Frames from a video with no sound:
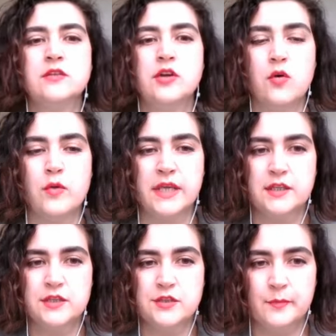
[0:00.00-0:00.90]
You're
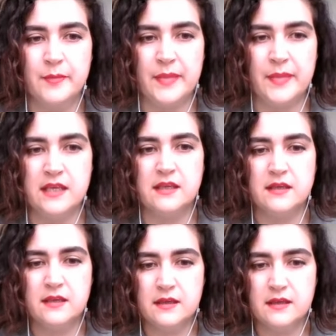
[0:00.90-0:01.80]
still going
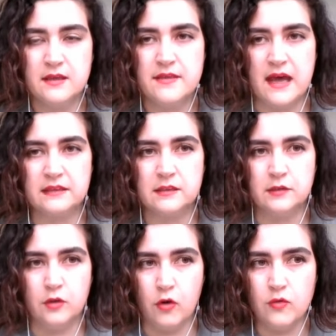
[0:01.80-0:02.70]
to pay
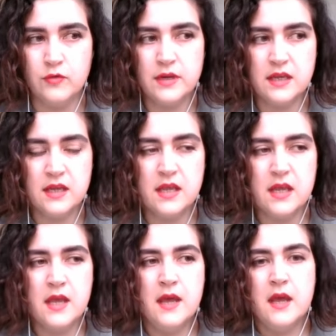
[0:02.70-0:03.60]
that
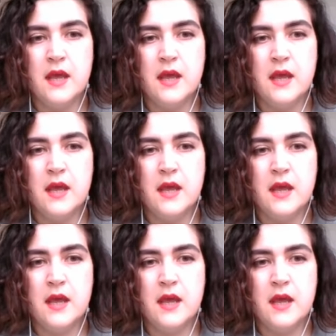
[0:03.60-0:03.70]
loan,